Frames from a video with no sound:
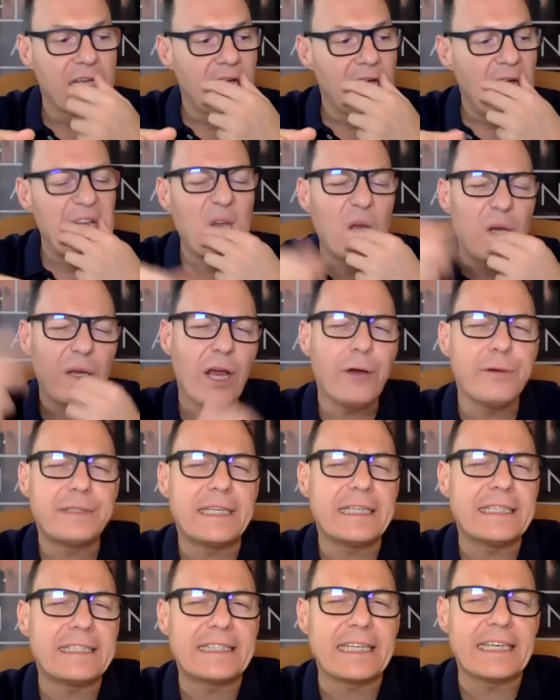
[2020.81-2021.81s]
And you
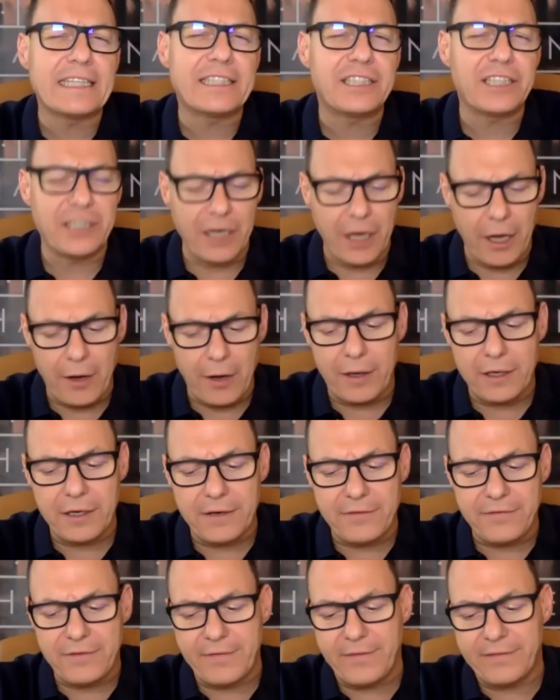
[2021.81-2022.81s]
notice this, I don't know
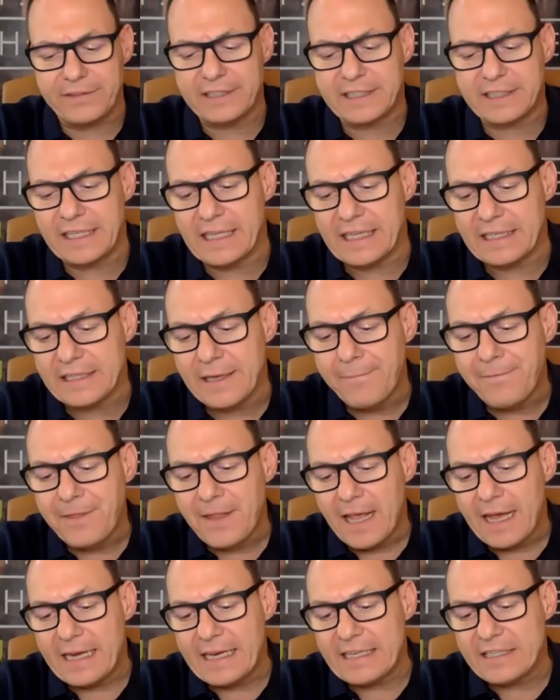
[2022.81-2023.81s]
if you've ever seen this,
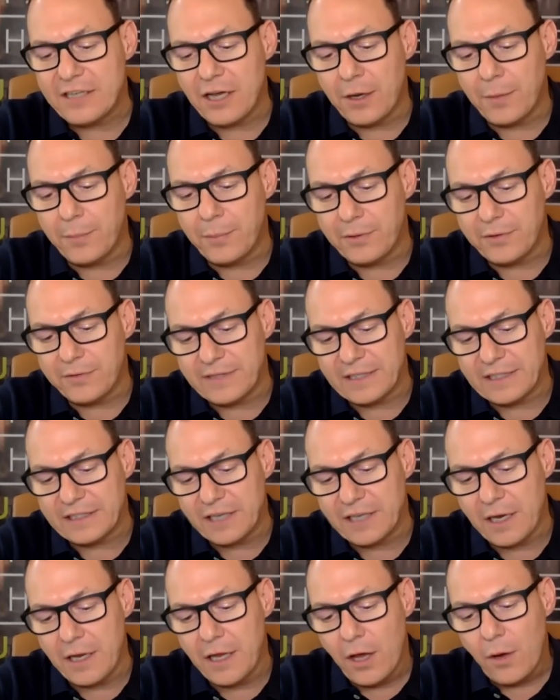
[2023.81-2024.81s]
an example of this,
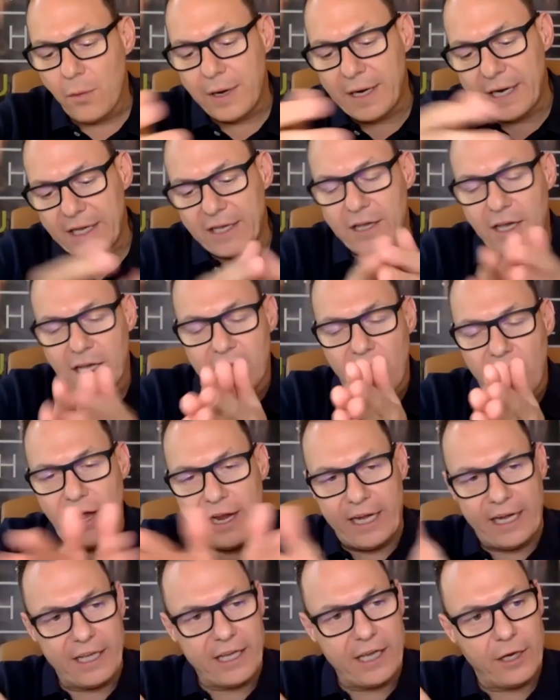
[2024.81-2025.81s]
when a guy
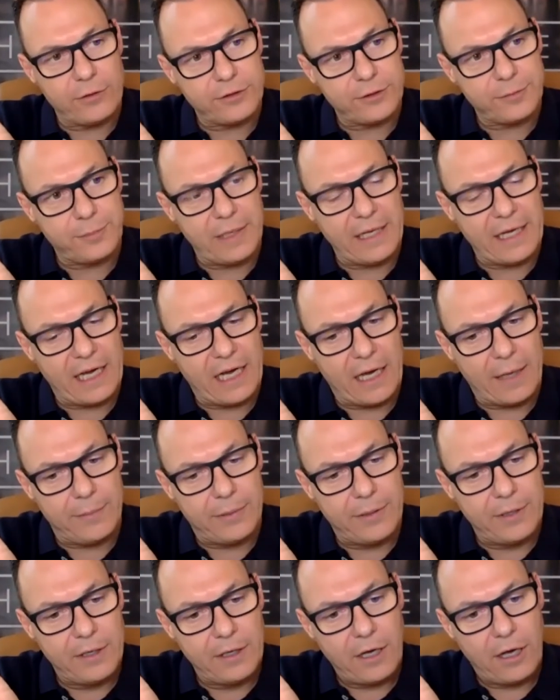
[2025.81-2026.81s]
and a girl split up,
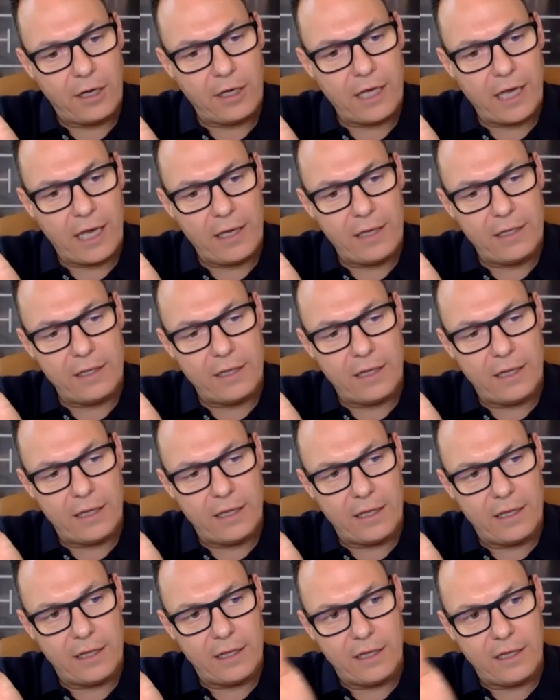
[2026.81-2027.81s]
okay,
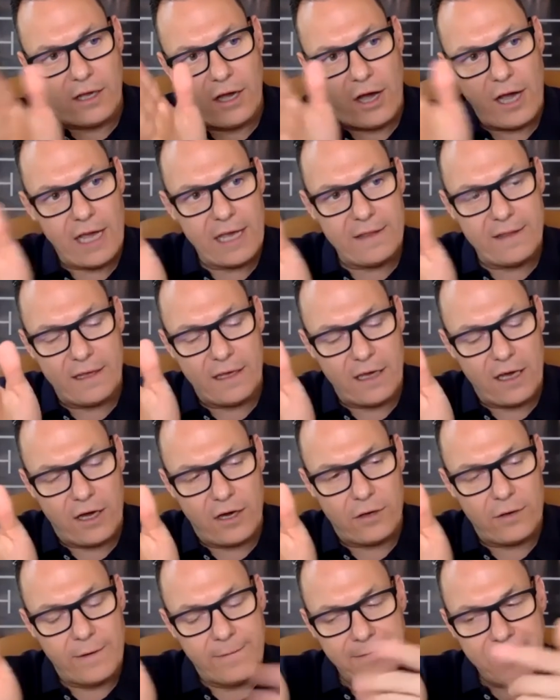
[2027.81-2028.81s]
the guy and the
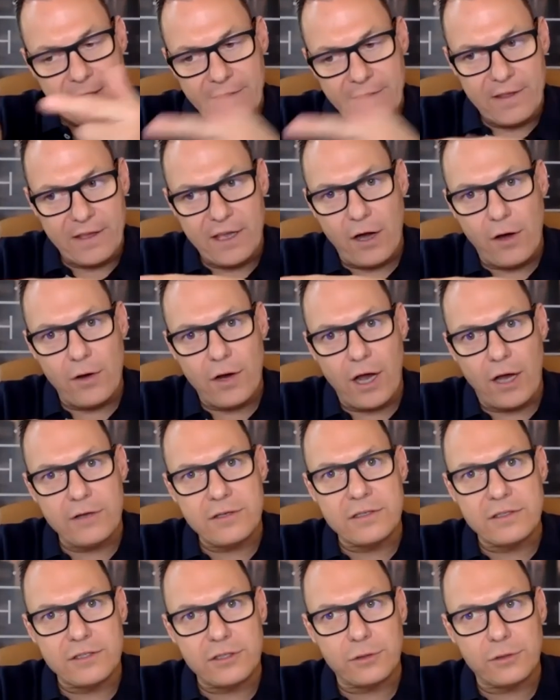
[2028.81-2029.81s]
girl goes
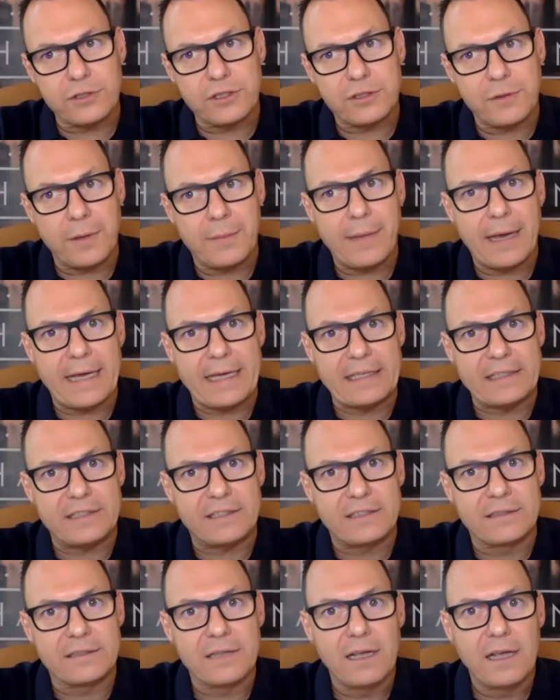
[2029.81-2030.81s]
and talks to her
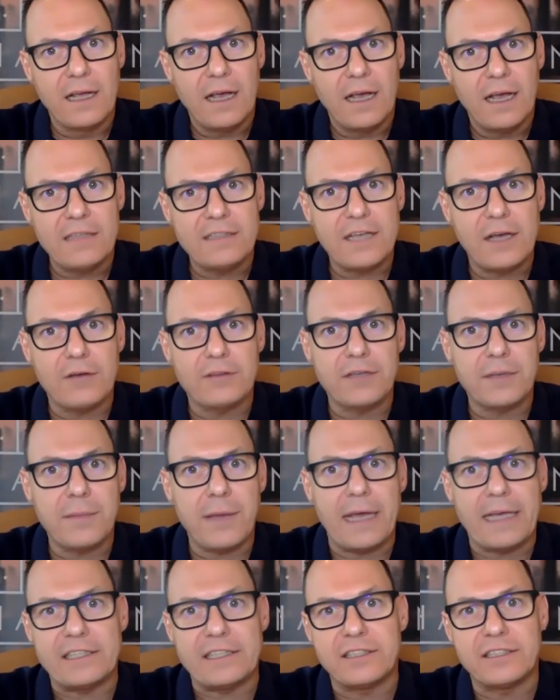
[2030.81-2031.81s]
mates and tells her
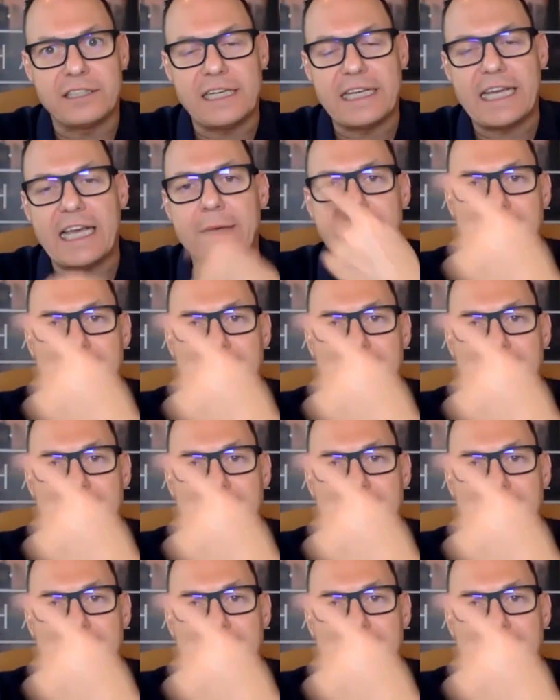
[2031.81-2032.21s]
mates, and she keeps